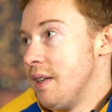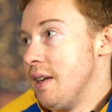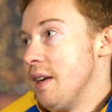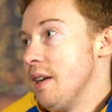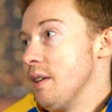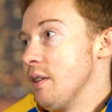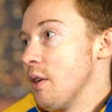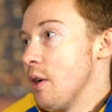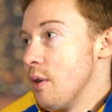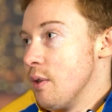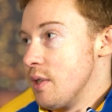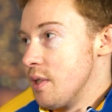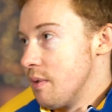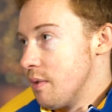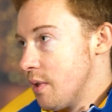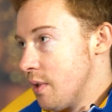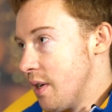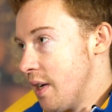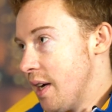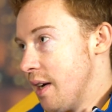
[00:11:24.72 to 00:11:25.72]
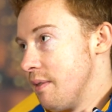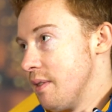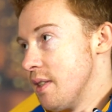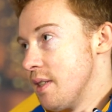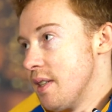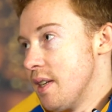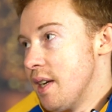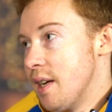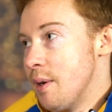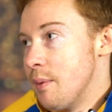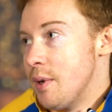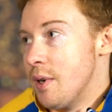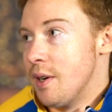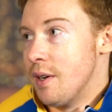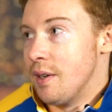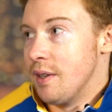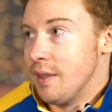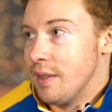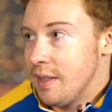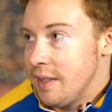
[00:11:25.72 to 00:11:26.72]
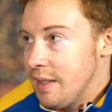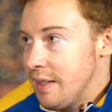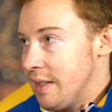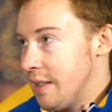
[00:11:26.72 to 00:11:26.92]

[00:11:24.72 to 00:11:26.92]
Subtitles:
In Kosovo, I have to say, well,